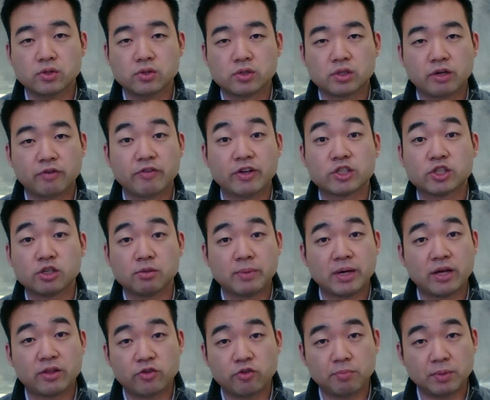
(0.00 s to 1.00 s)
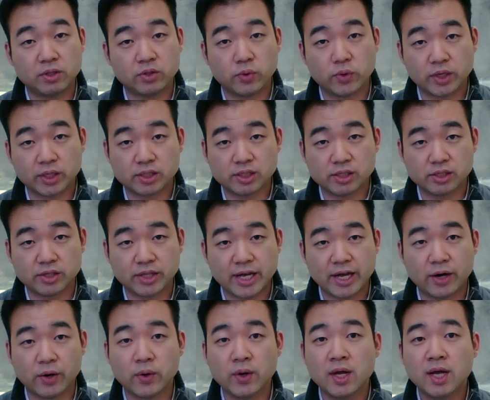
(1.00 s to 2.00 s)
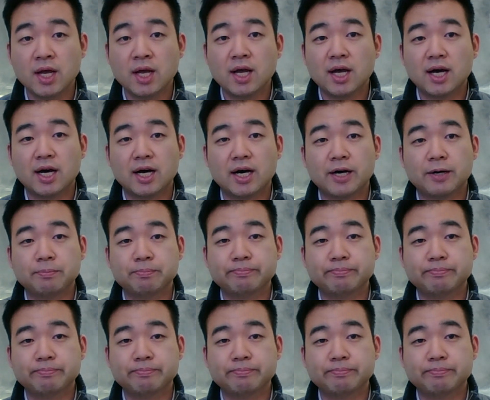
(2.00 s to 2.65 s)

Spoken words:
conventional math you've been doing until now.